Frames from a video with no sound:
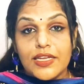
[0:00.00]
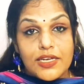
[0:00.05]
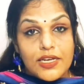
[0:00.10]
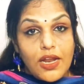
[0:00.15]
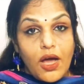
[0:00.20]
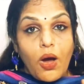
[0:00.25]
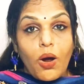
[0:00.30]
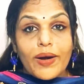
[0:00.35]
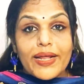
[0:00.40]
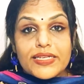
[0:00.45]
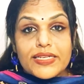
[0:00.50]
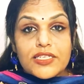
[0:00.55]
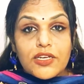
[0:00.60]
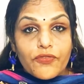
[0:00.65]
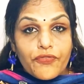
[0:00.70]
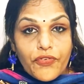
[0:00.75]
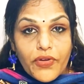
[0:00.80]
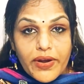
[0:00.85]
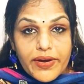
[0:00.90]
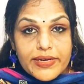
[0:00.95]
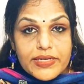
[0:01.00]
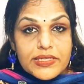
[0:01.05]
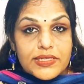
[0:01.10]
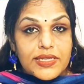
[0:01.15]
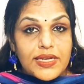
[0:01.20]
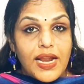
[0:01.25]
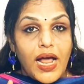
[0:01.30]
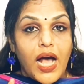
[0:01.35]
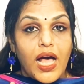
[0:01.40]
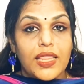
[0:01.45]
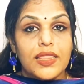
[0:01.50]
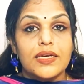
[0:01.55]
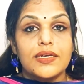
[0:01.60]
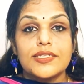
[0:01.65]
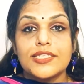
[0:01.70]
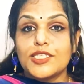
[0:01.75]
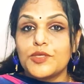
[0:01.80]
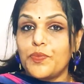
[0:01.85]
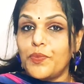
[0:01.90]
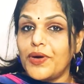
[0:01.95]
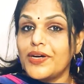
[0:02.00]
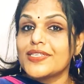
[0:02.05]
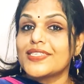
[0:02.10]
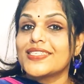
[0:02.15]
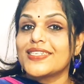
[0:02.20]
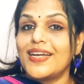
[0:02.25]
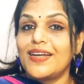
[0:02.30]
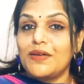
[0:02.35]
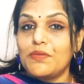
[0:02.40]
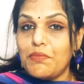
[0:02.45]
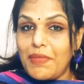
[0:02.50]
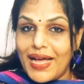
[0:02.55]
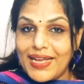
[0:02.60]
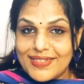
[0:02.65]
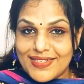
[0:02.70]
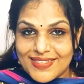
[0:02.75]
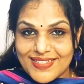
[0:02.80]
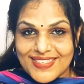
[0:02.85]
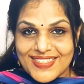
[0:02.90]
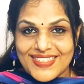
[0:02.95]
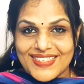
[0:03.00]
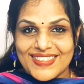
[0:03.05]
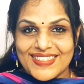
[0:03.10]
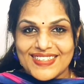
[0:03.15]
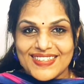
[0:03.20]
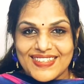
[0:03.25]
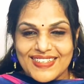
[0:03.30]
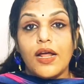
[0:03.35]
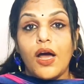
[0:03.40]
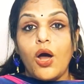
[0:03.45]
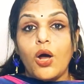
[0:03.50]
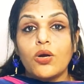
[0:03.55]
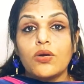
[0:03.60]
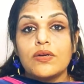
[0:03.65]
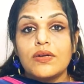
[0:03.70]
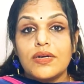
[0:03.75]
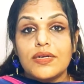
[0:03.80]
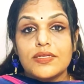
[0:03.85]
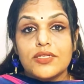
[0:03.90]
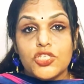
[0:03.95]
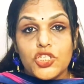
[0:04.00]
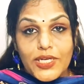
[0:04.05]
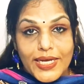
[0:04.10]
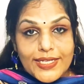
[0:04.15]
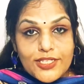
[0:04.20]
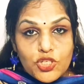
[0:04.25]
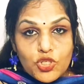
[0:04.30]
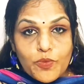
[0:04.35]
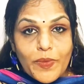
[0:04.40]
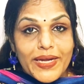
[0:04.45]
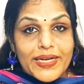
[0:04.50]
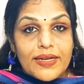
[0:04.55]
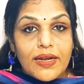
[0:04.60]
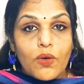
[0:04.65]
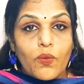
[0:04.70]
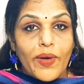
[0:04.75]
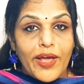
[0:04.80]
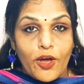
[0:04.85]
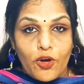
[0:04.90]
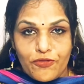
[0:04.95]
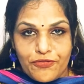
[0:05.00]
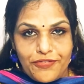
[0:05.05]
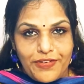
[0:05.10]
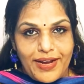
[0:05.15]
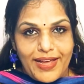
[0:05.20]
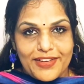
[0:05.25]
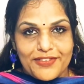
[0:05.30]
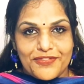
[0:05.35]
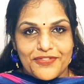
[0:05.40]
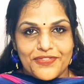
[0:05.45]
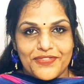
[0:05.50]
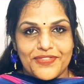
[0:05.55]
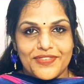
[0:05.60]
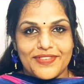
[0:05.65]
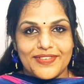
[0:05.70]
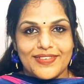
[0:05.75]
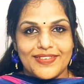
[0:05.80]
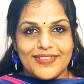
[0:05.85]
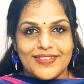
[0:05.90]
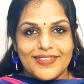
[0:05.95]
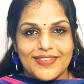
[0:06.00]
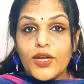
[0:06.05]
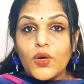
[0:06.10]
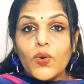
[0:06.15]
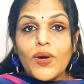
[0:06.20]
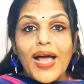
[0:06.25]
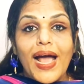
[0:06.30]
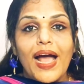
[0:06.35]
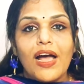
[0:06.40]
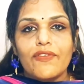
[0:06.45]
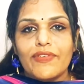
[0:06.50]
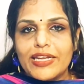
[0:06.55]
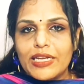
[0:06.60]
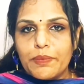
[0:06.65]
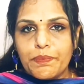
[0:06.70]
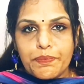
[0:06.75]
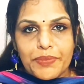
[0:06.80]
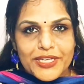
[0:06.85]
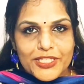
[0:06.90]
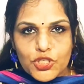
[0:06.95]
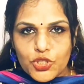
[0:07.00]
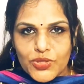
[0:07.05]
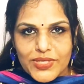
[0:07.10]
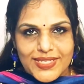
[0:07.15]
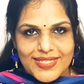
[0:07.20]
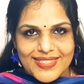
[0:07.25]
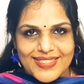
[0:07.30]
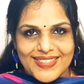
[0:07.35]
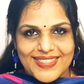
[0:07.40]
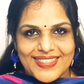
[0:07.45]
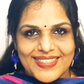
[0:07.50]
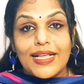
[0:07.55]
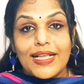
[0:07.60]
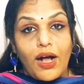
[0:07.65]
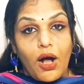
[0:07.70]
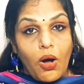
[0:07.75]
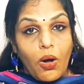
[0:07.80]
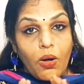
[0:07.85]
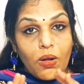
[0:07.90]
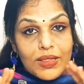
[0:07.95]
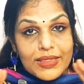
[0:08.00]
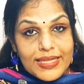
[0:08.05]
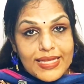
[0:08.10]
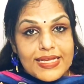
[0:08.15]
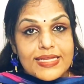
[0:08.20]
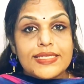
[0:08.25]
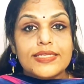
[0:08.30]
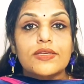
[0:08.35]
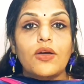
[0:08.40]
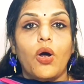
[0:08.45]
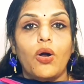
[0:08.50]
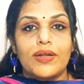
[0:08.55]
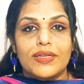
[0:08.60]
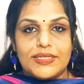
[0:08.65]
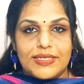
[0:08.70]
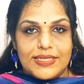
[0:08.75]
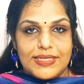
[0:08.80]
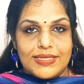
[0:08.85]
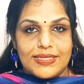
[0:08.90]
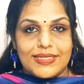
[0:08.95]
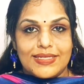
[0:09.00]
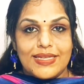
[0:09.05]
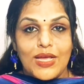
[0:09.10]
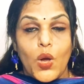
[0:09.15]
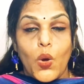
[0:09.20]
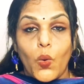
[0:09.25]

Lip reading: non-interference in others' personal matters, non-judgmental way of life. They don't have any prejudices. All these qualities